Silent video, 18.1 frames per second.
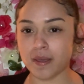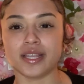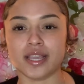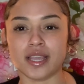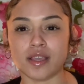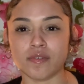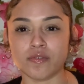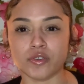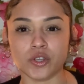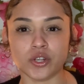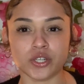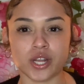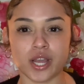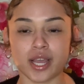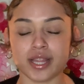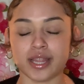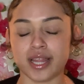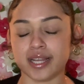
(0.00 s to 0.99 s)
If you're
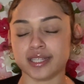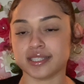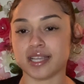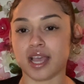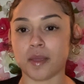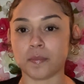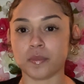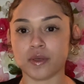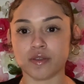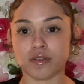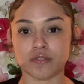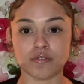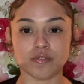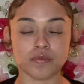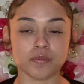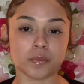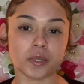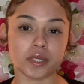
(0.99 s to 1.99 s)
not in that type
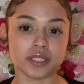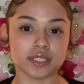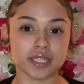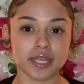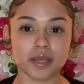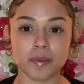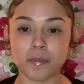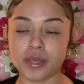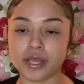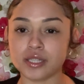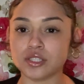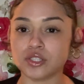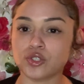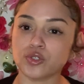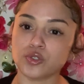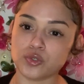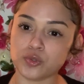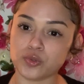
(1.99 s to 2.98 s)
of predicament
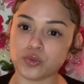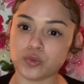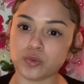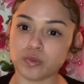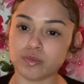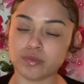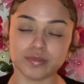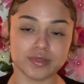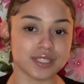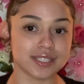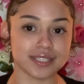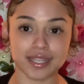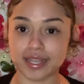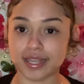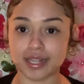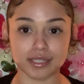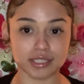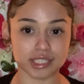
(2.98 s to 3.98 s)
to
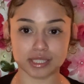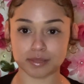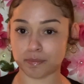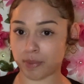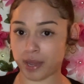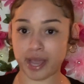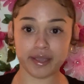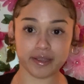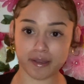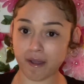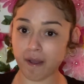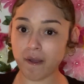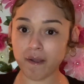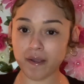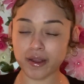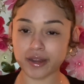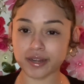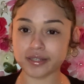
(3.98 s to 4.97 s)
sit and just buy a
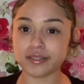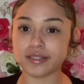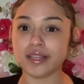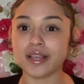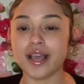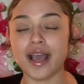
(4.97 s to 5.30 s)
car,